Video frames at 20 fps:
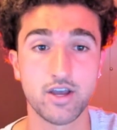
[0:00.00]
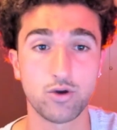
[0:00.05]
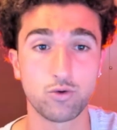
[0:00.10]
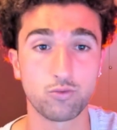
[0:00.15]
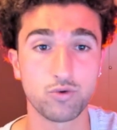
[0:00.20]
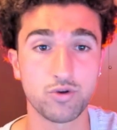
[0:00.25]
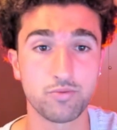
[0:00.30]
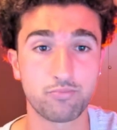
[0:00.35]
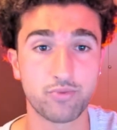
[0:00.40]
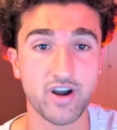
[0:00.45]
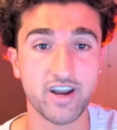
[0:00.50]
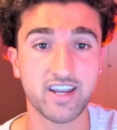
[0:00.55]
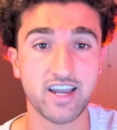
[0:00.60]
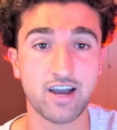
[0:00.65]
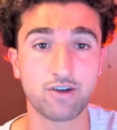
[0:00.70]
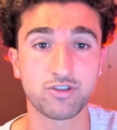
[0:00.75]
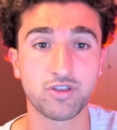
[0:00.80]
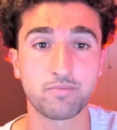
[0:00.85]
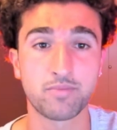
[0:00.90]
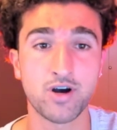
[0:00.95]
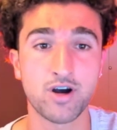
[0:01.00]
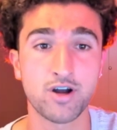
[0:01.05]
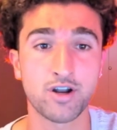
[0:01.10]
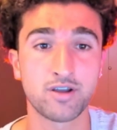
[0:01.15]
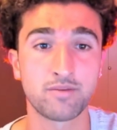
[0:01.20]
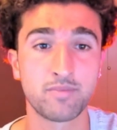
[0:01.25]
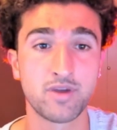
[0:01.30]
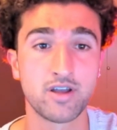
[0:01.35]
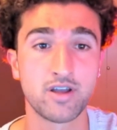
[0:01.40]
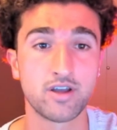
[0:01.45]
We break out the
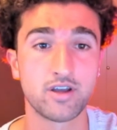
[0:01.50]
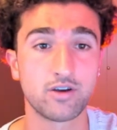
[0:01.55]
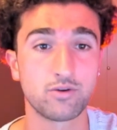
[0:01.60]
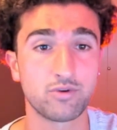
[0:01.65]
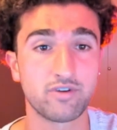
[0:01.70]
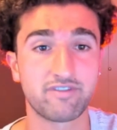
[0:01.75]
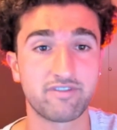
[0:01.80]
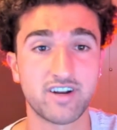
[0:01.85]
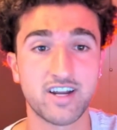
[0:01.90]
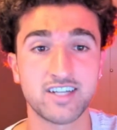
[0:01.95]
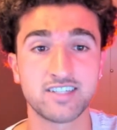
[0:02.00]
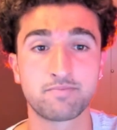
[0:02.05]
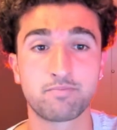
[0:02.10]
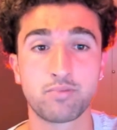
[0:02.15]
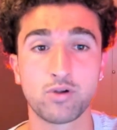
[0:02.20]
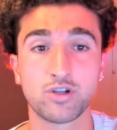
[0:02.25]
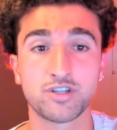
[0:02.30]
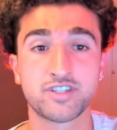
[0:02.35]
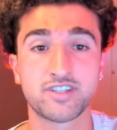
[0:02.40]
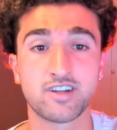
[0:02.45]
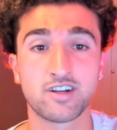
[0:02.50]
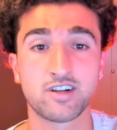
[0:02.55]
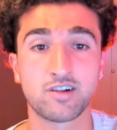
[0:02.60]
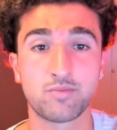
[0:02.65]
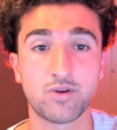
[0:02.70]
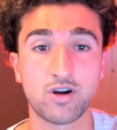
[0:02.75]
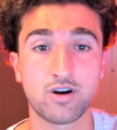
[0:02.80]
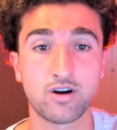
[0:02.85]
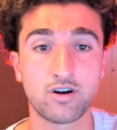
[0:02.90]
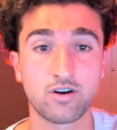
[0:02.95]
bottom. We have a nice bullish signal
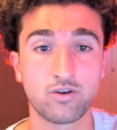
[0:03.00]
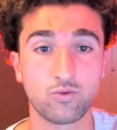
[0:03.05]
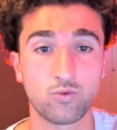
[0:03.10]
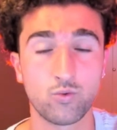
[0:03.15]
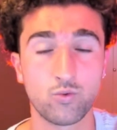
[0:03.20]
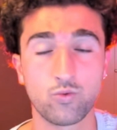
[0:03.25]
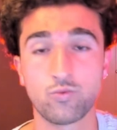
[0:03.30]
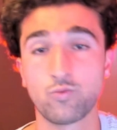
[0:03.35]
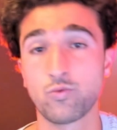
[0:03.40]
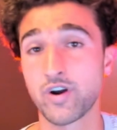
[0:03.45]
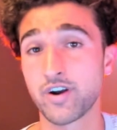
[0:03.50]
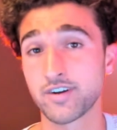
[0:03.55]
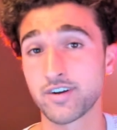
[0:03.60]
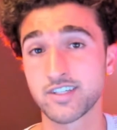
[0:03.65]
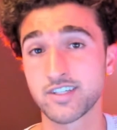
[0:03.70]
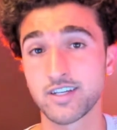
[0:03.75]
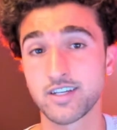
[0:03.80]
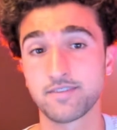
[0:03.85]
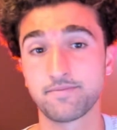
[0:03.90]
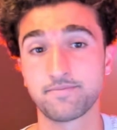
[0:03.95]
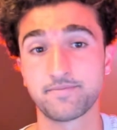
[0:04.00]
bar. Where is it?